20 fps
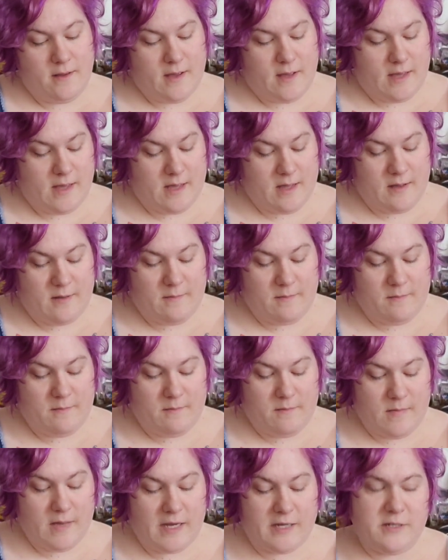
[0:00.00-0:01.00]

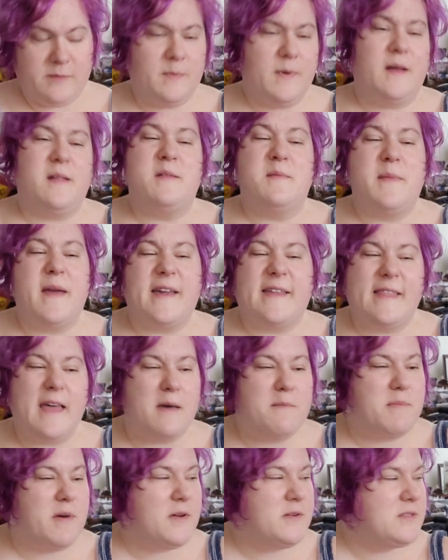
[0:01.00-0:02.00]
I should probably make
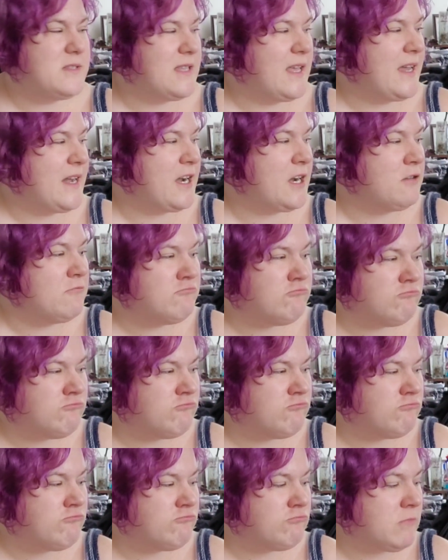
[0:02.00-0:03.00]
that post later.
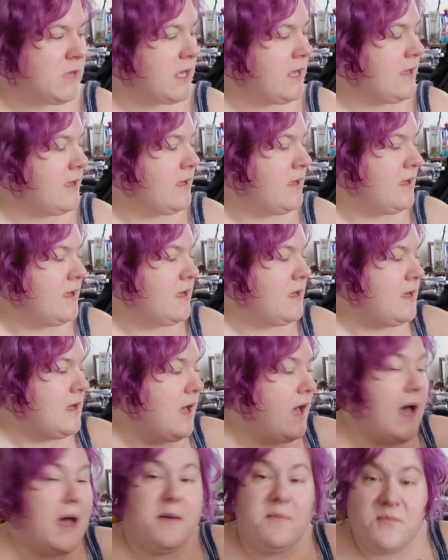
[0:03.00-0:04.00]

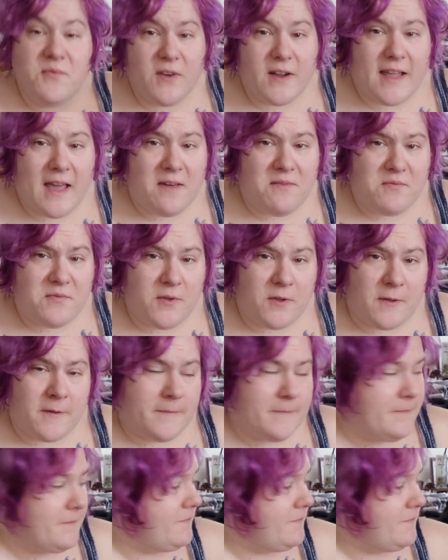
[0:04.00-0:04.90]
I'm forgetful.